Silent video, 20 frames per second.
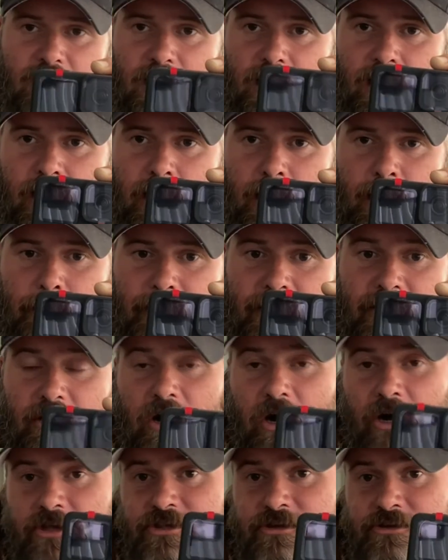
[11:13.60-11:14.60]
It'll
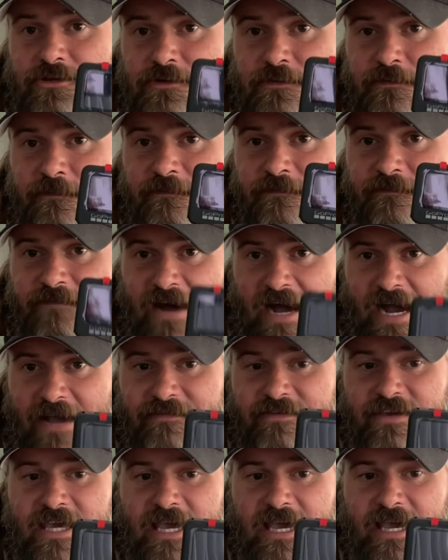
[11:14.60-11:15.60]
also do
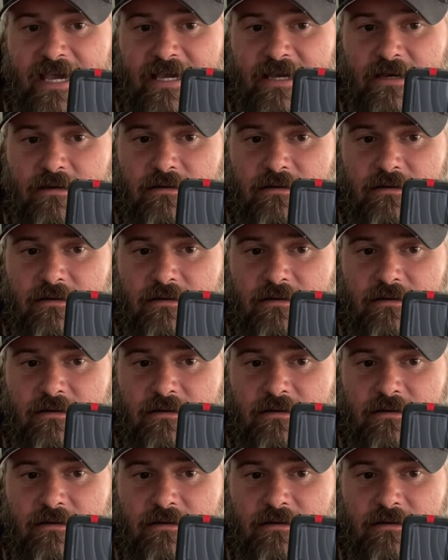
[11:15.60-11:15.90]
5K